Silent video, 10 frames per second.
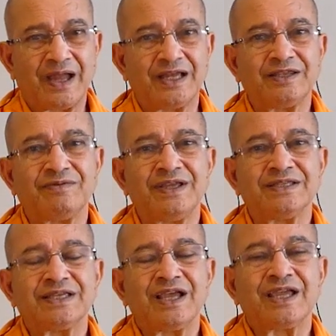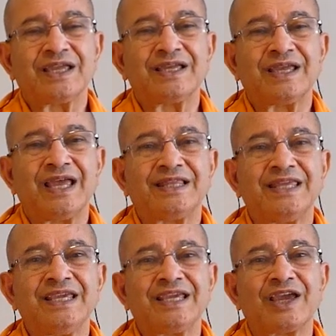Otherwise, a
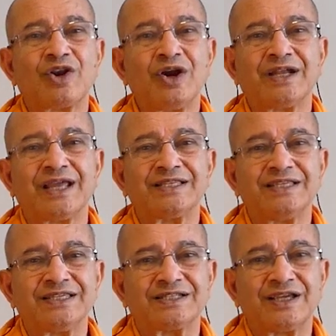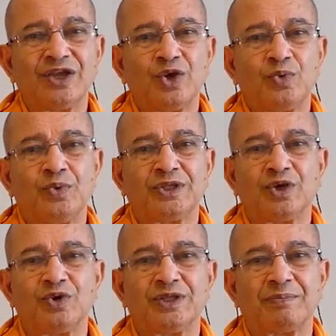thing cannot exist
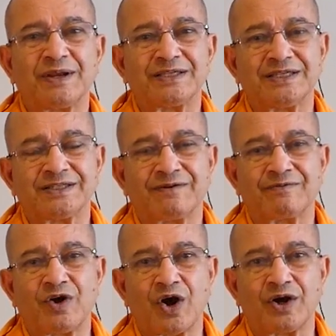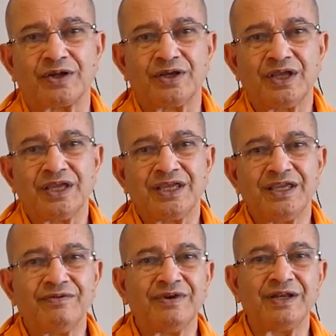without the presence of God.
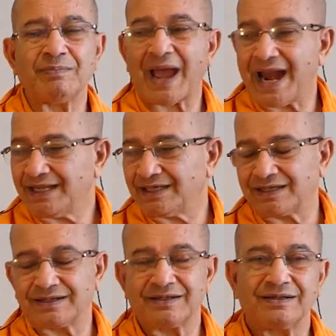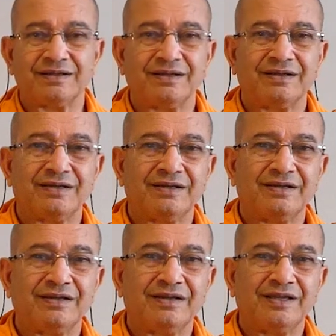Even matter,
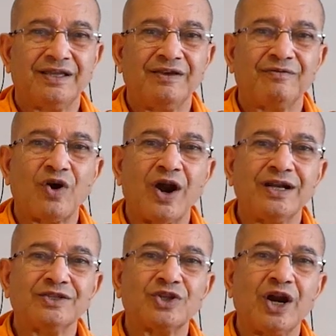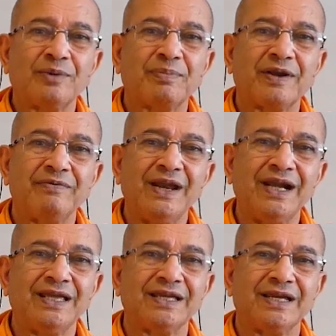if God is not
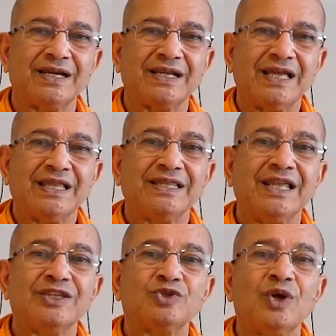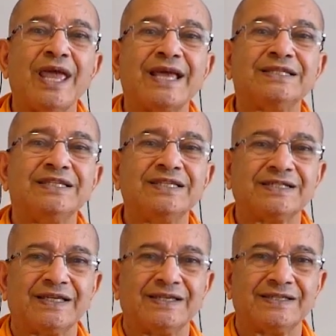pervading it, there is no
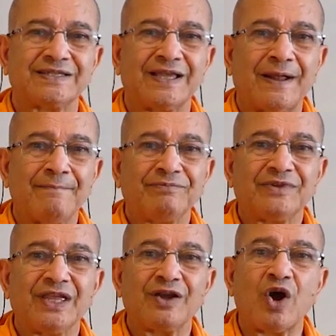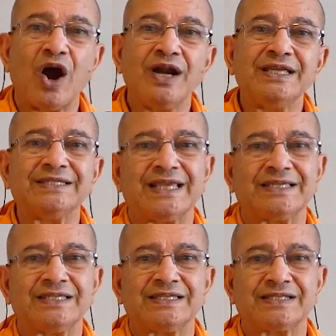existence. God is
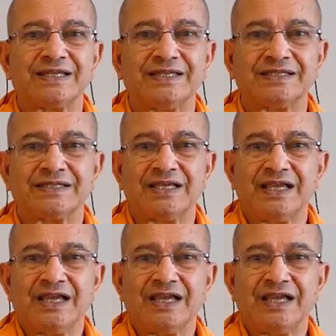existence.